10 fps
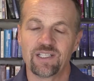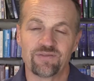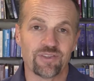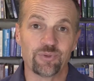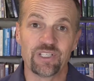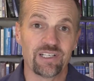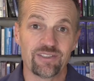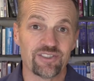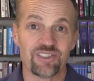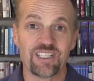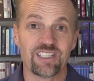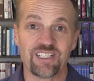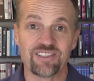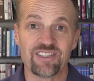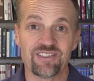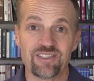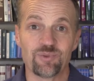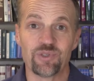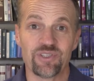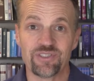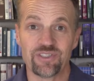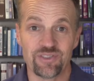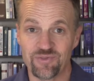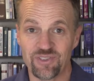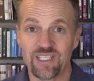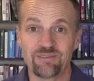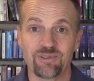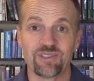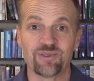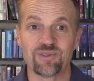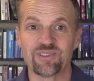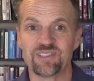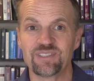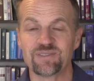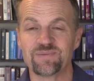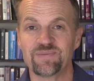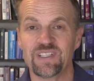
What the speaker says: For $3.99, it's worth it just for that resource alone.